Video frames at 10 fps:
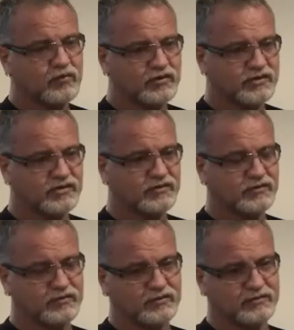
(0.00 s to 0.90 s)
Would
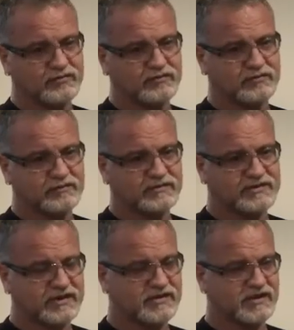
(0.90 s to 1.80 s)
you
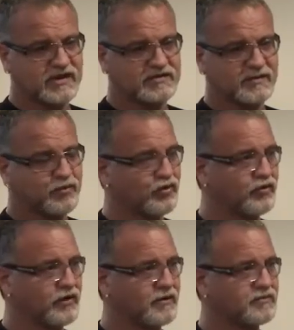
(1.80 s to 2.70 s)
suggest a
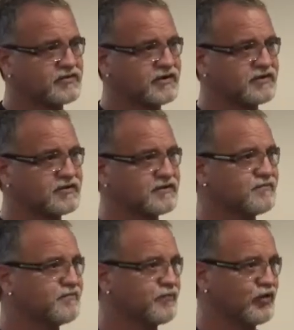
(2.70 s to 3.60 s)
program such
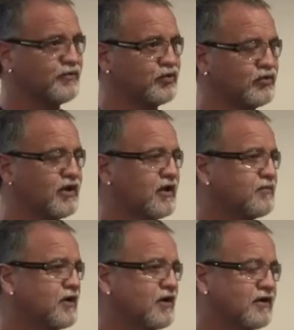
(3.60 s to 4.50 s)
as
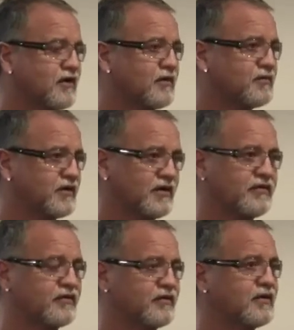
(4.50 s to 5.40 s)
prebootcamp.com to
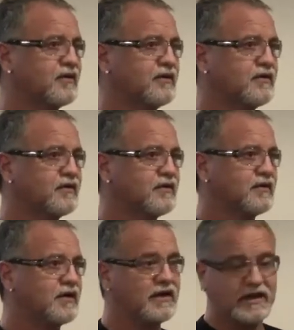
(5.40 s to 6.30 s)
other,
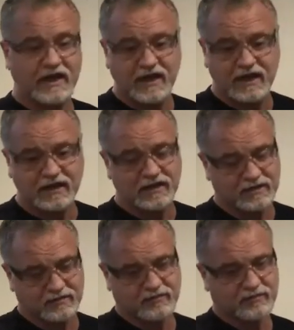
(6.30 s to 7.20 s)
in
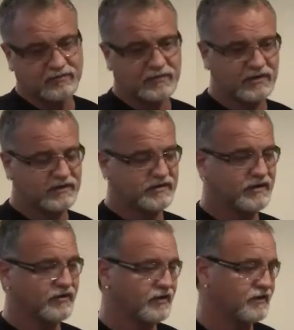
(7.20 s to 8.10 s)
any
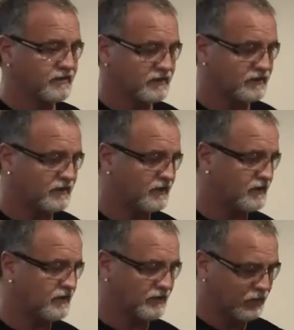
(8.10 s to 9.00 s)
military,
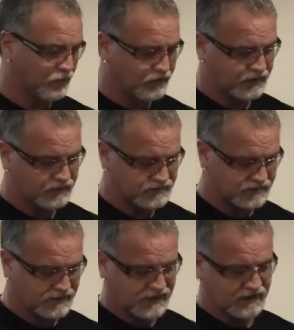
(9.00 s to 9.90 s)
the
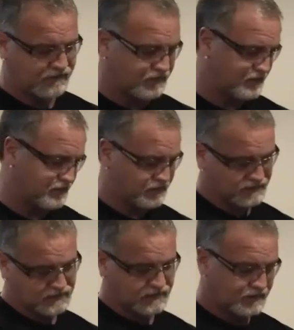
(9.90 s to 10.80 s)
Marines, Navy,
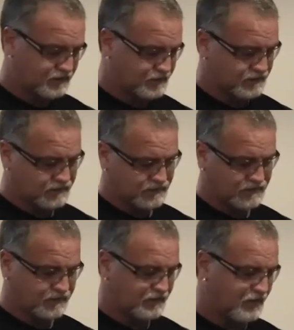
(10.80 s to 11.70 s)

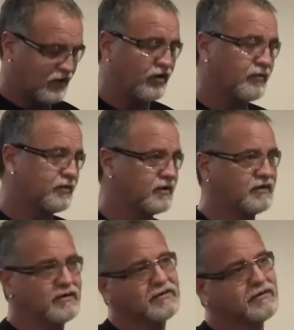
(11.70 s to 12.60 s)

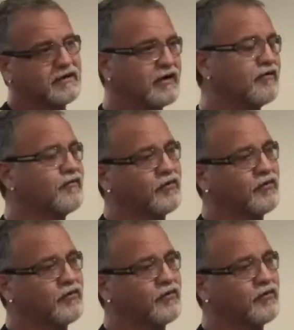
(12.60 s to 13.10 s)
Army, Air